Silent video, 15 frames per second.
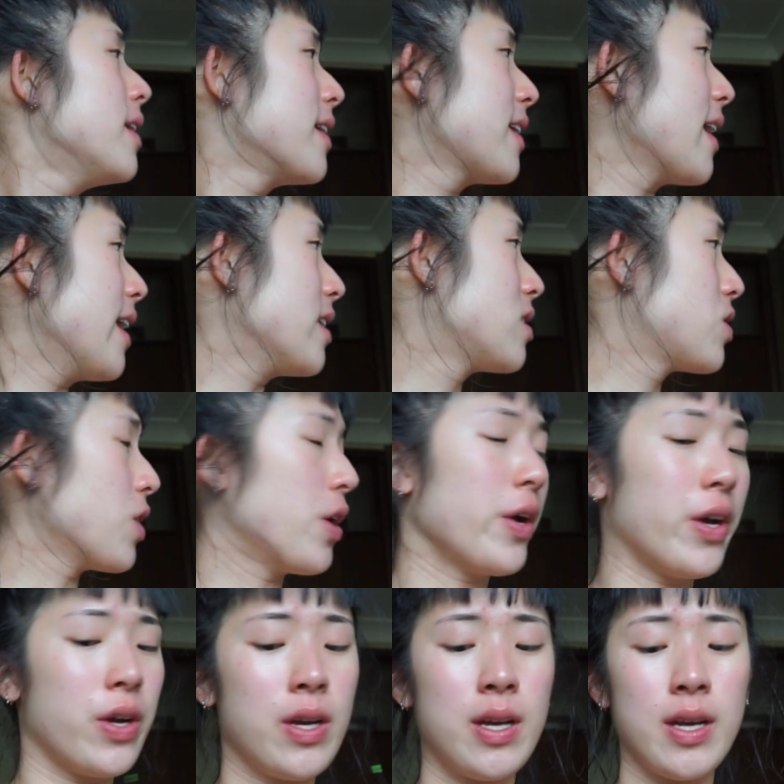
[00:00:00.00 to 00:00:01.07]
Yeah,
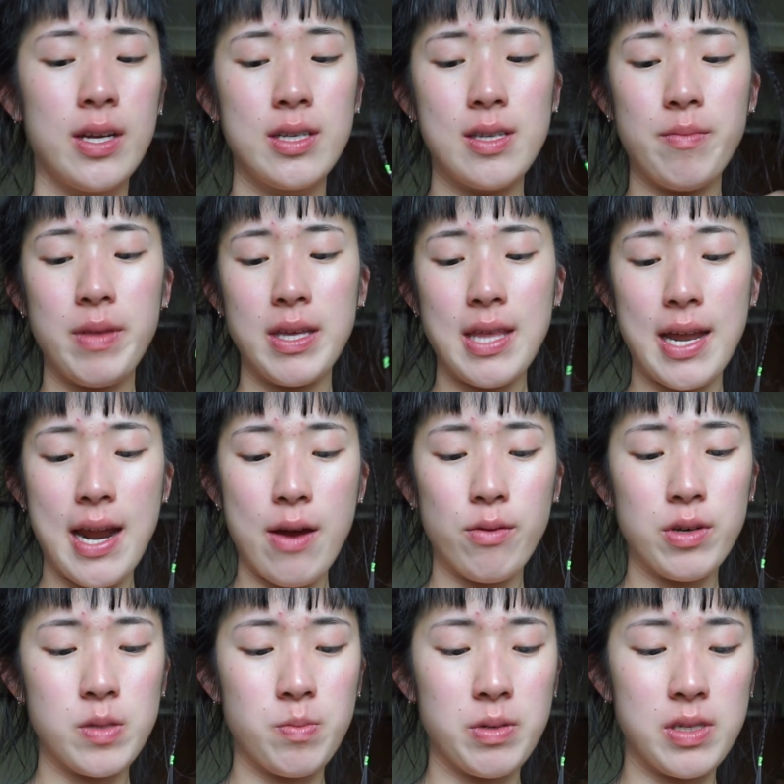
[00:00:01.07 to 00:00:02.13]
so something that I
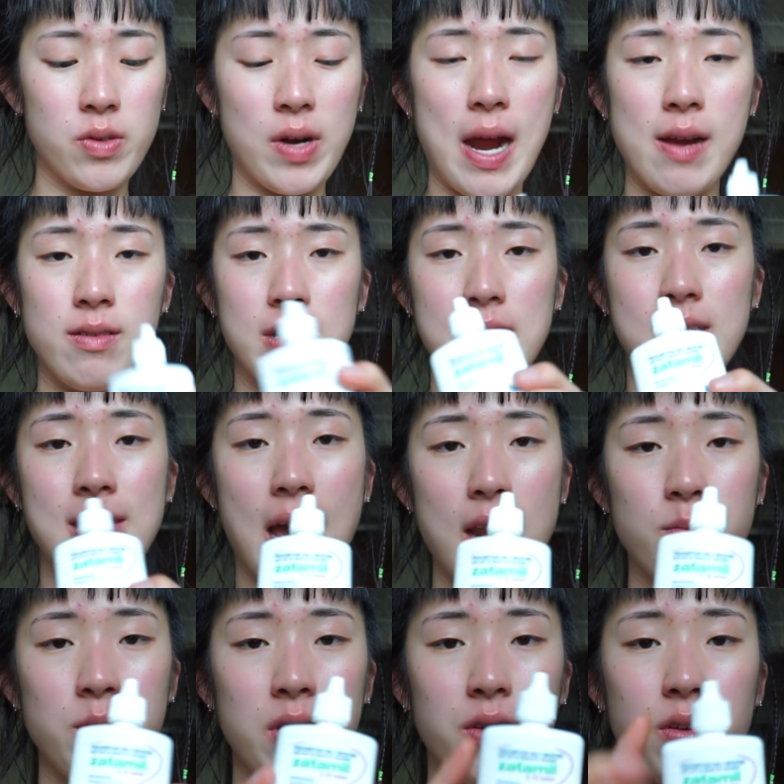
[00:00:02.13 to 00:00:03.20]
was prescribed is
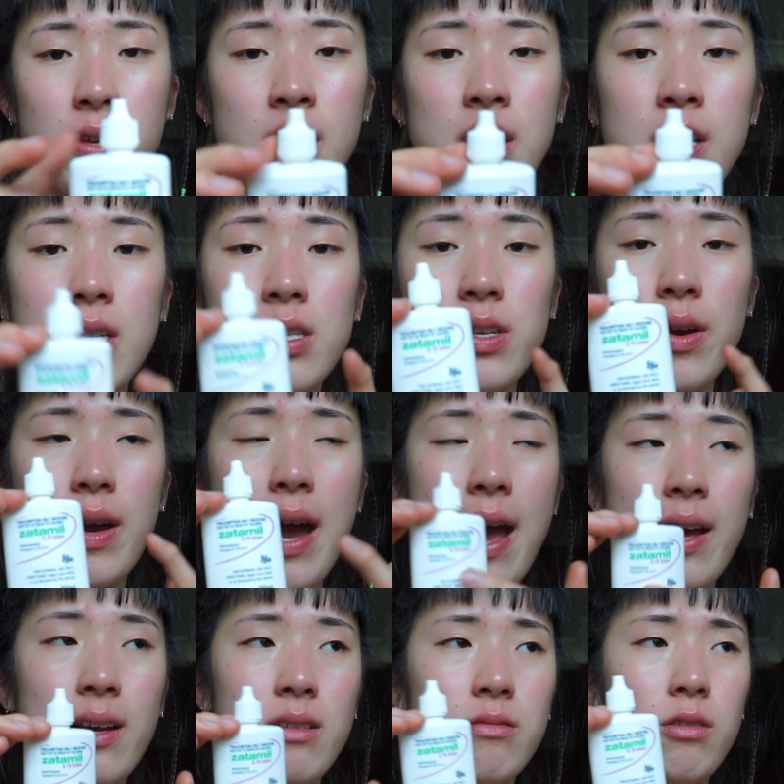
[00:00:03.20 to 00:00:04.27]
Zatamil. So
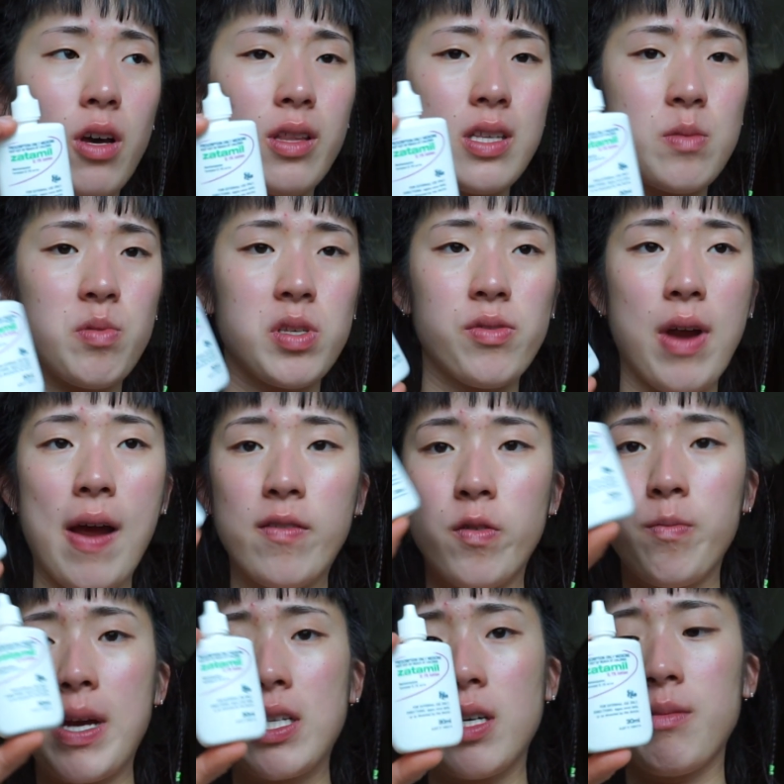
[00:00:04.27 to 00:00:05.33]
I got this prescribed
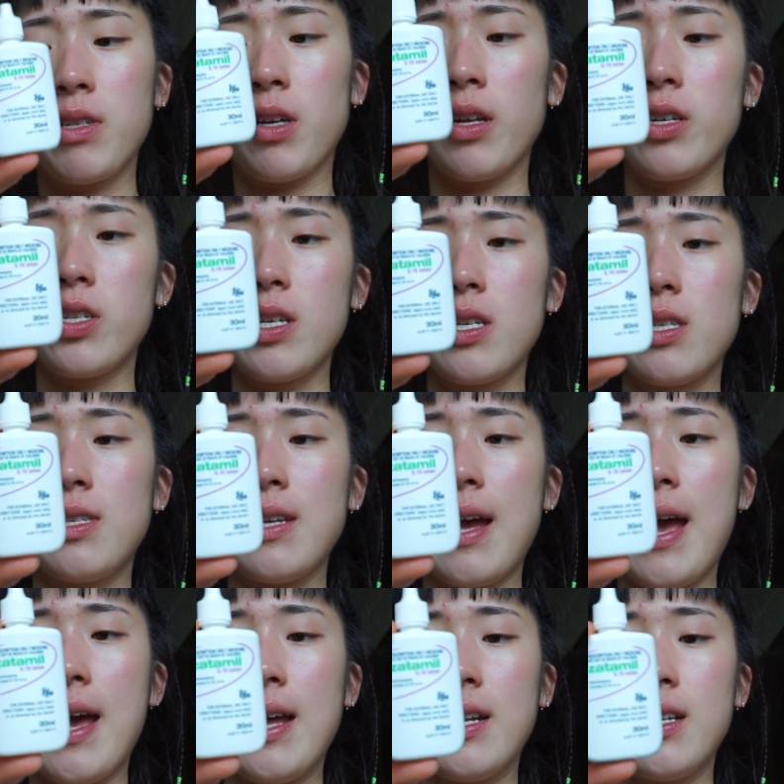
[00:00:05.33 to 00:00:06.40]
from my dermatologist,
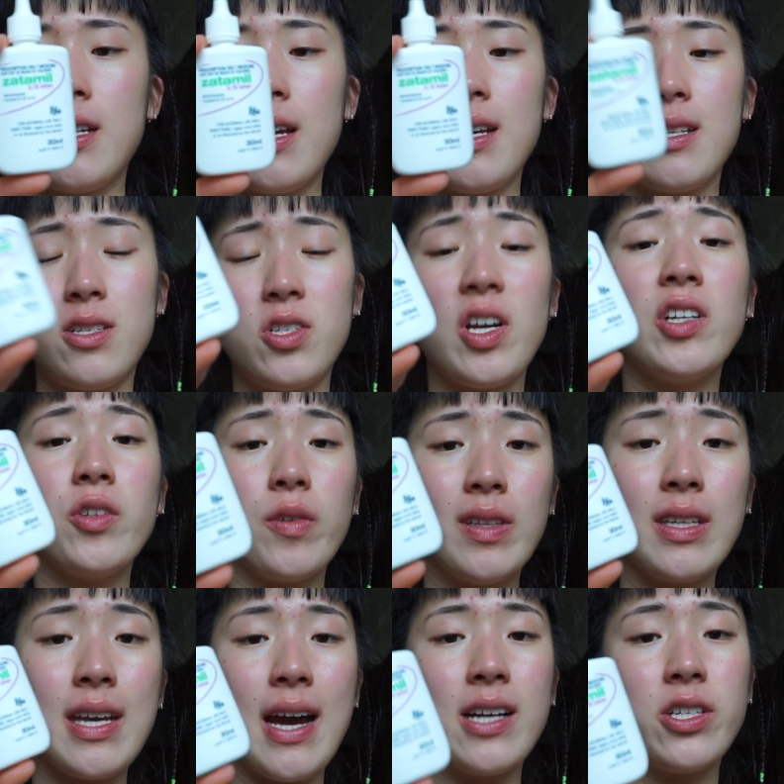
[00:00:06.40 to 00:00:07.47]
and it
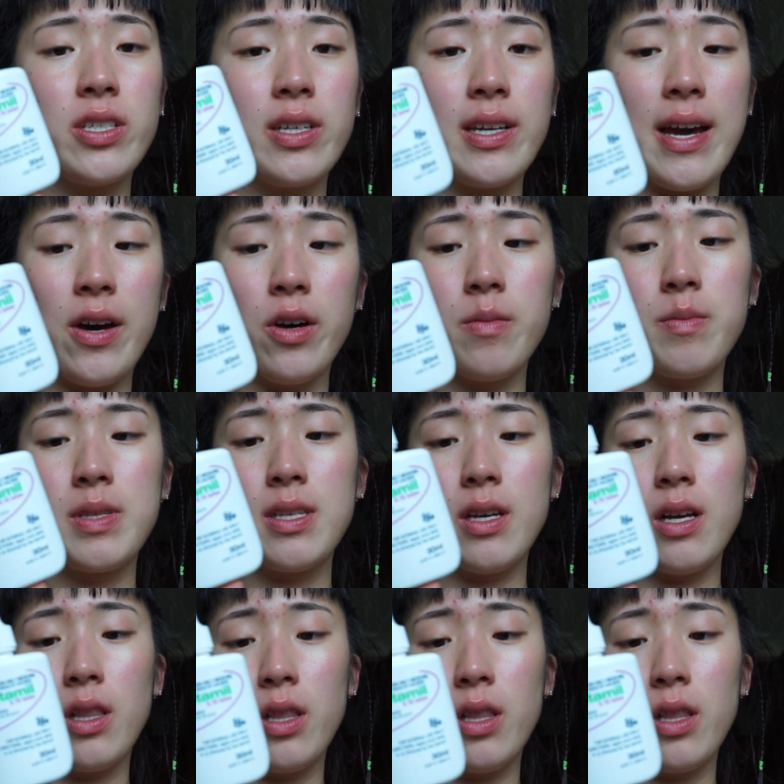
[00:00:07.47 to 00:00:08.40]
genuinely actually helps a